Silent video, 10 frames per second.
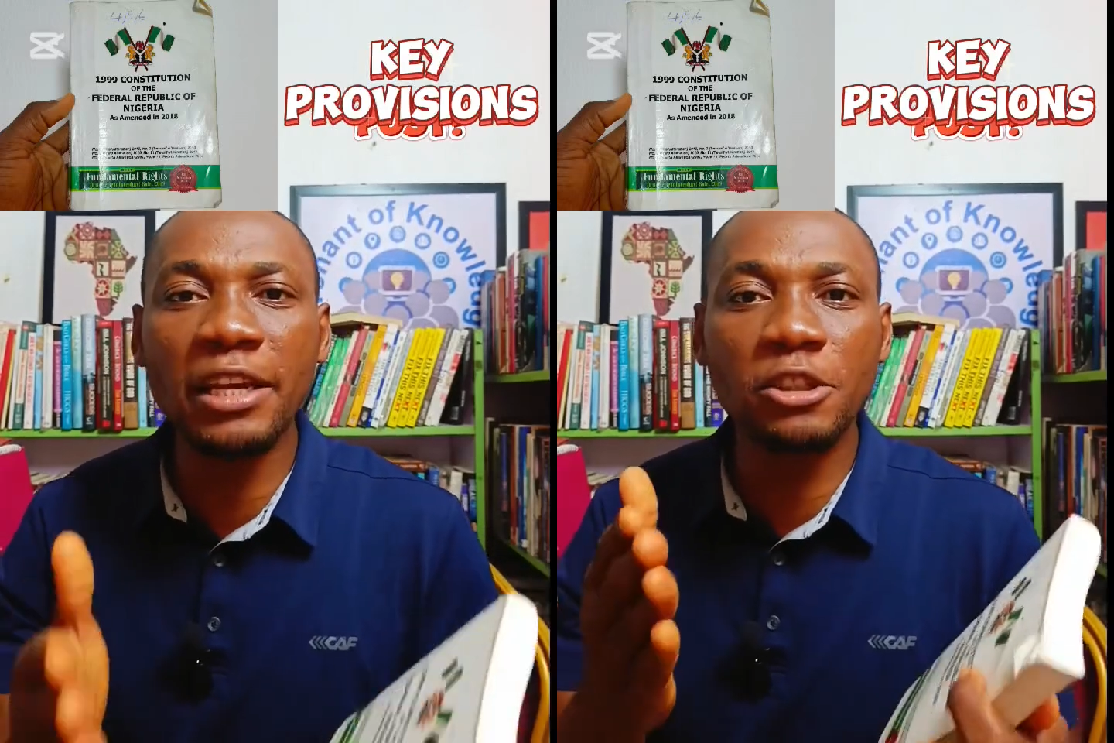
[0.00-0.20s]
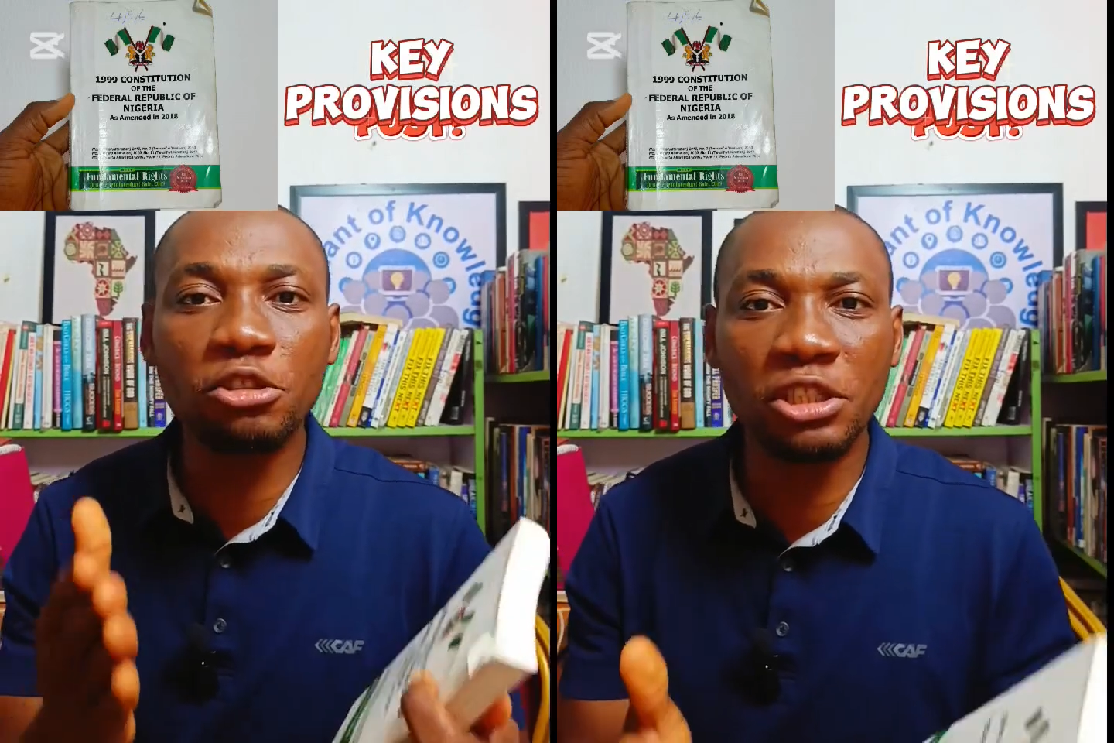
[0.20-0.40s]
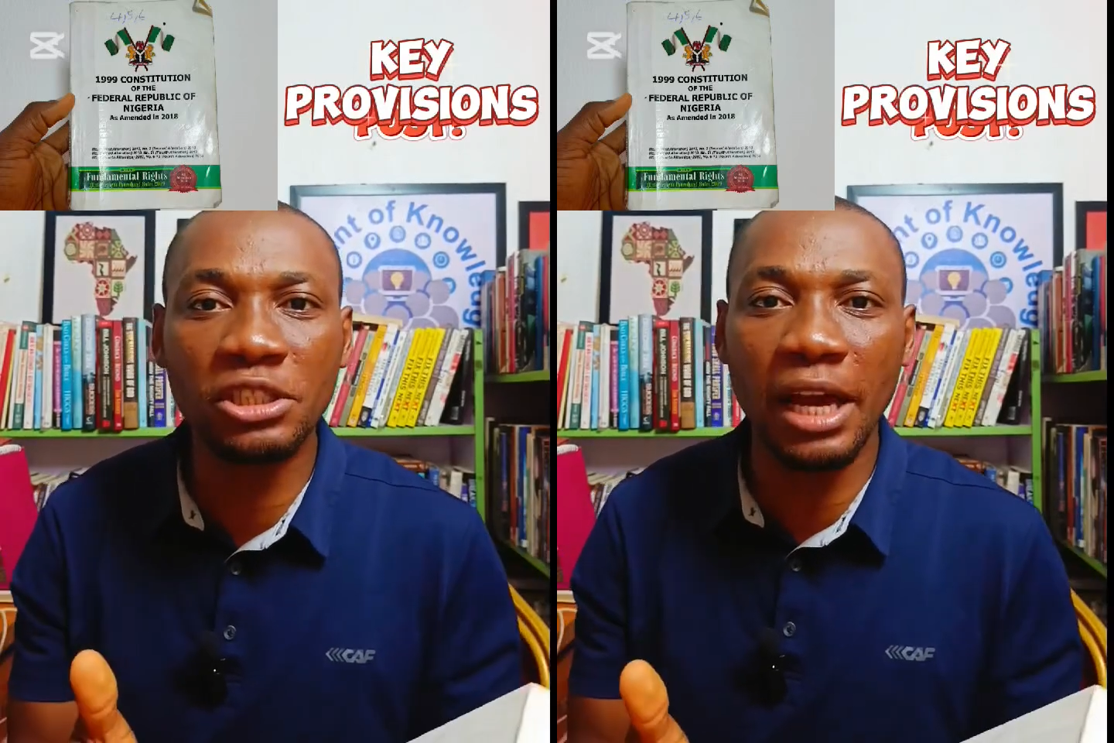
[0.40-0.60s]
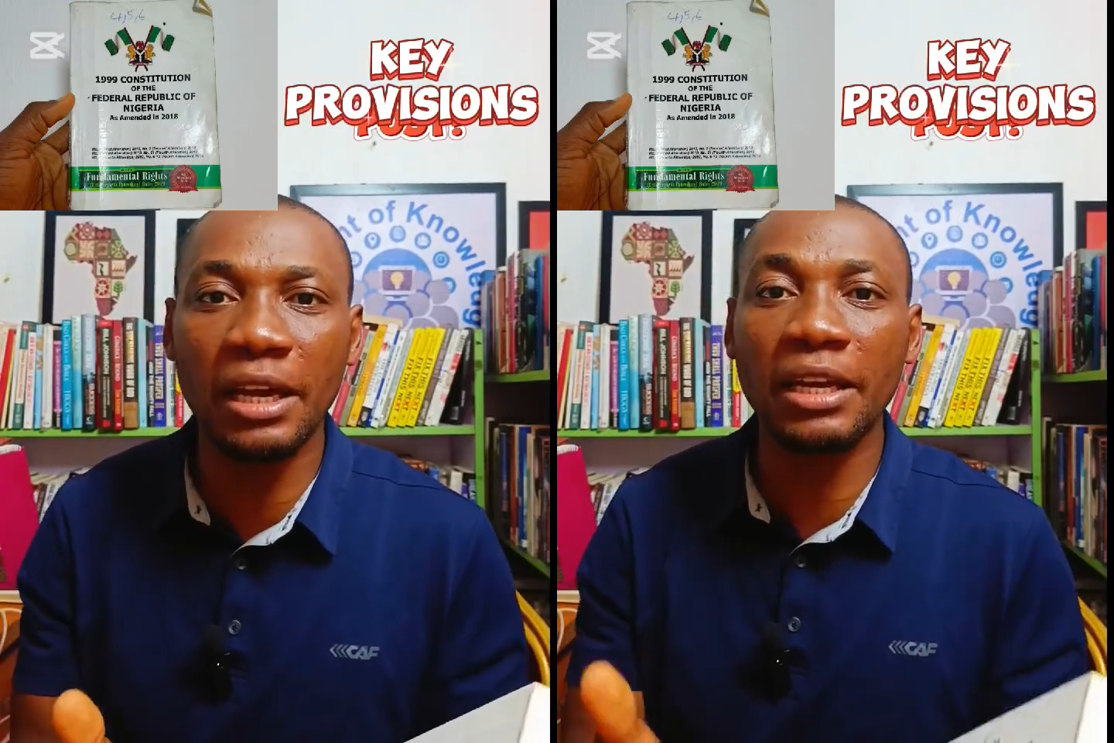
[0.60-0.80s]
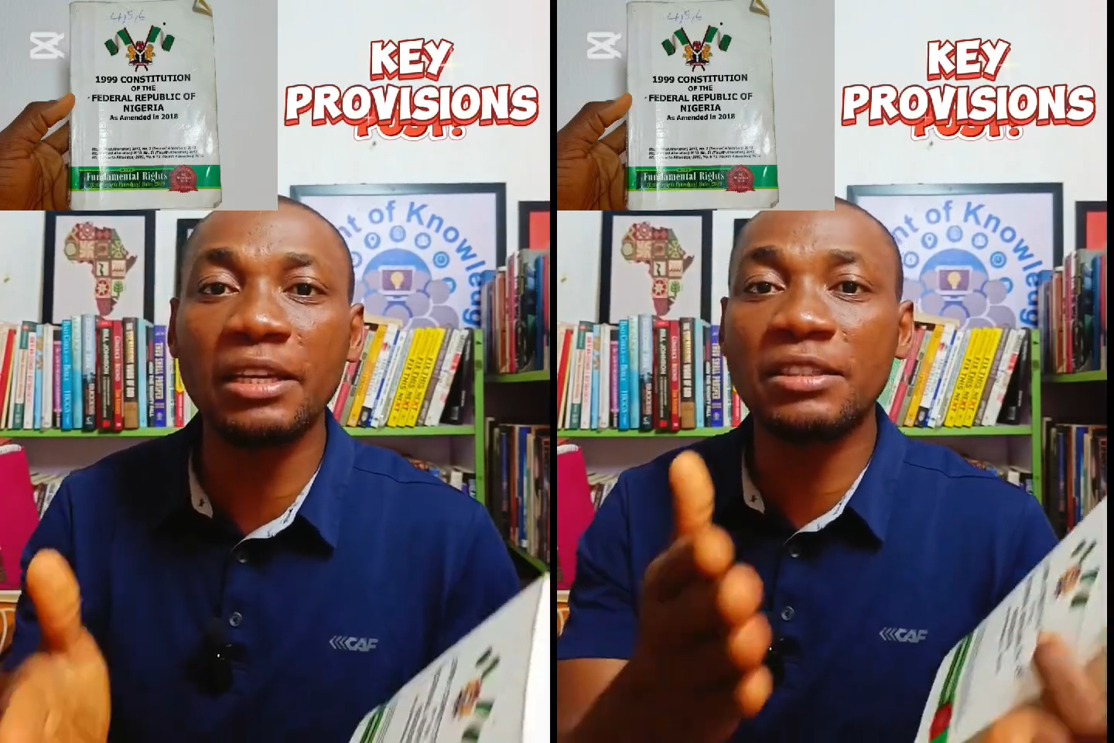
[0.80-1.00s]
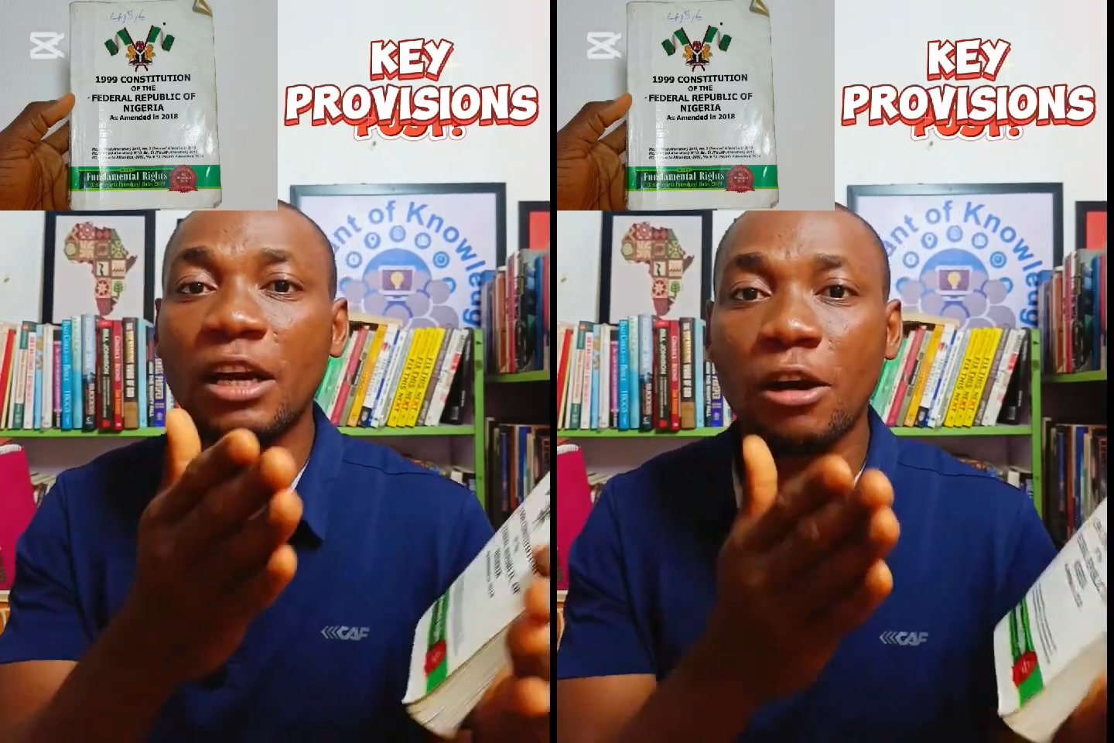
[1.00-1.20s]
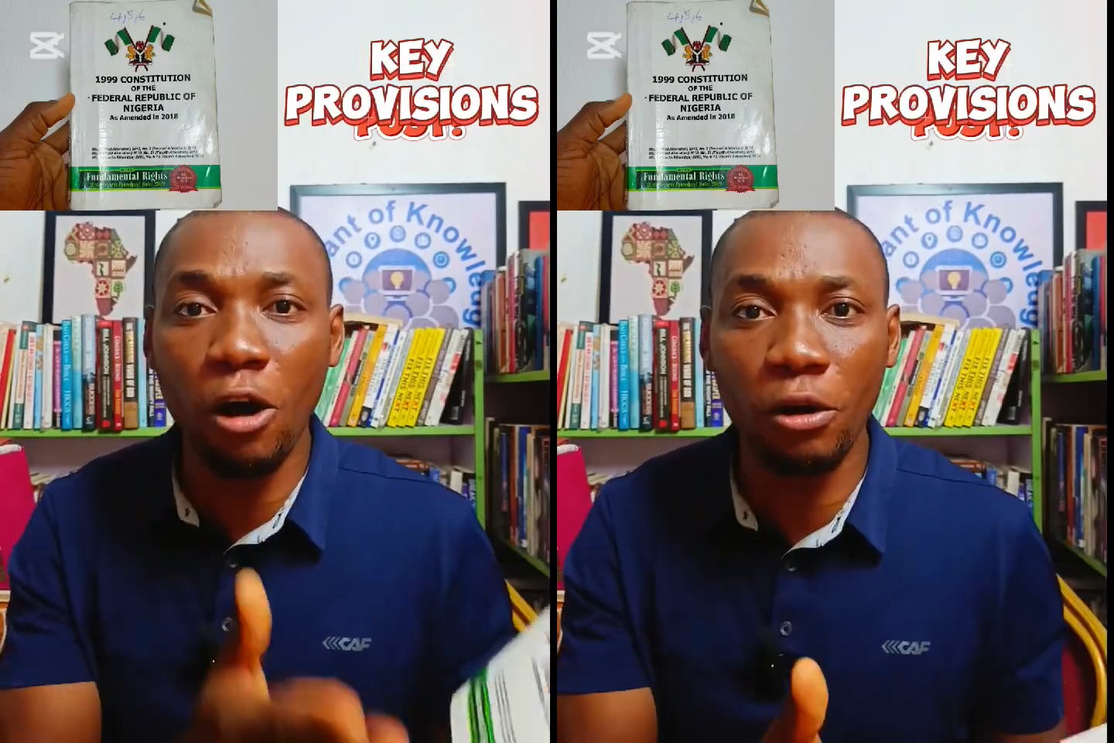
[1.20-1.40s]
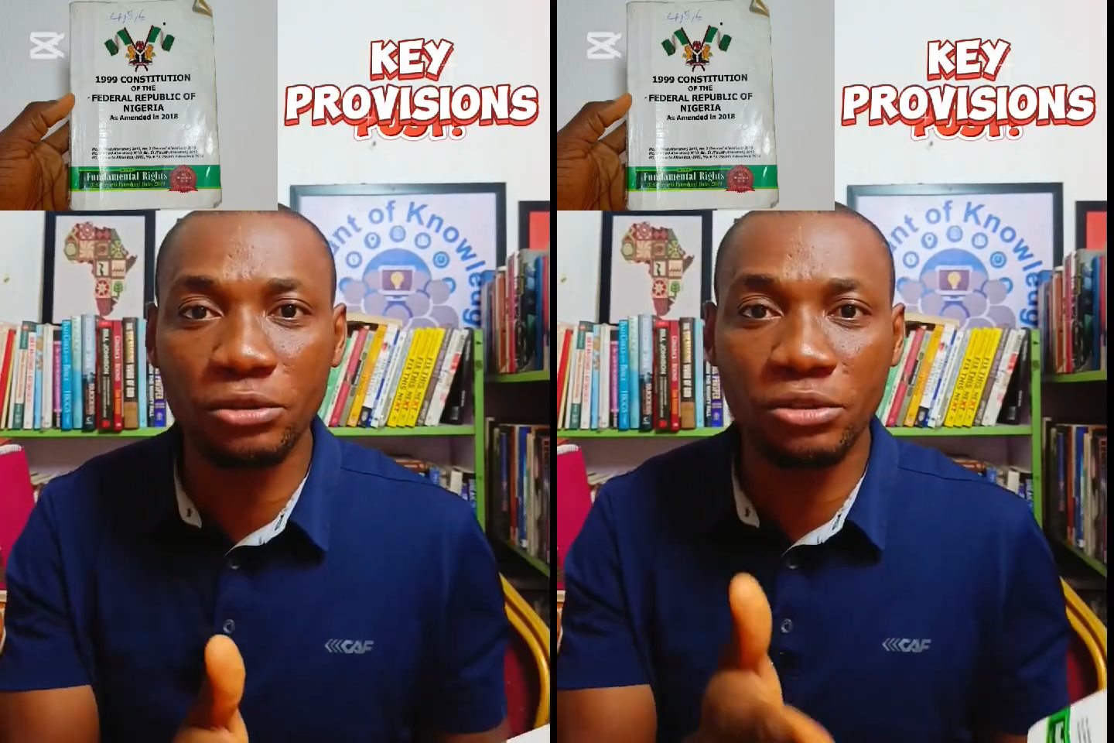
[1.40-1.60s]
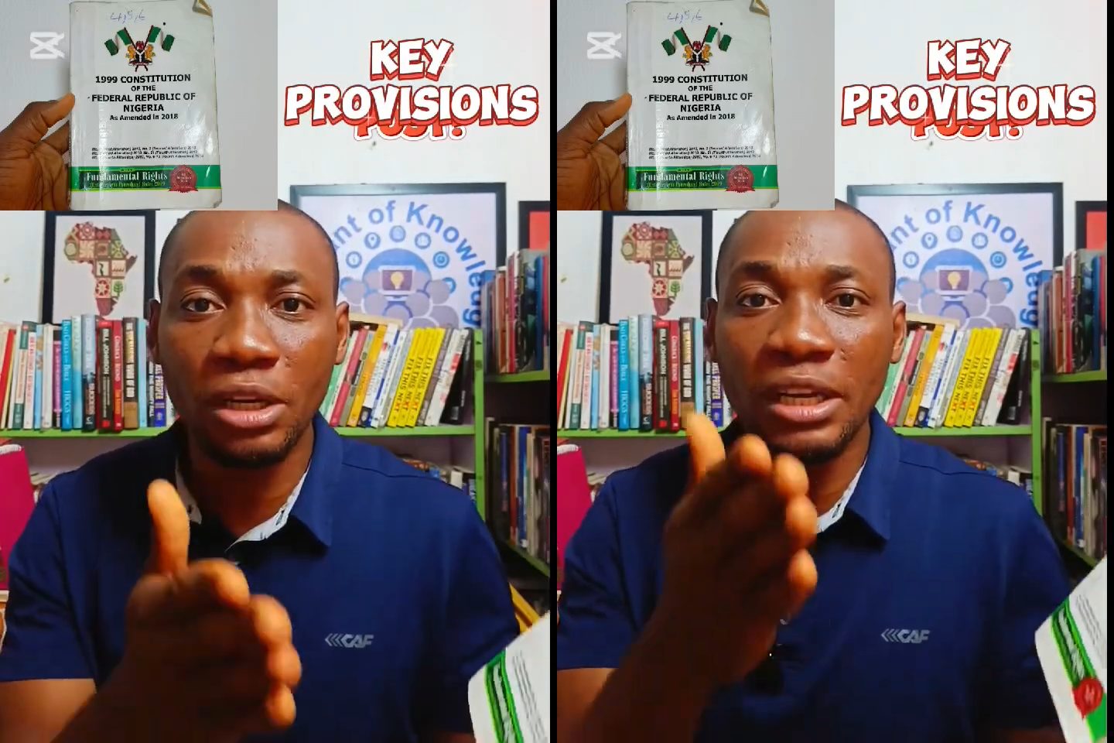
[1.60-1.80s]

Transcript: the judiciary is the court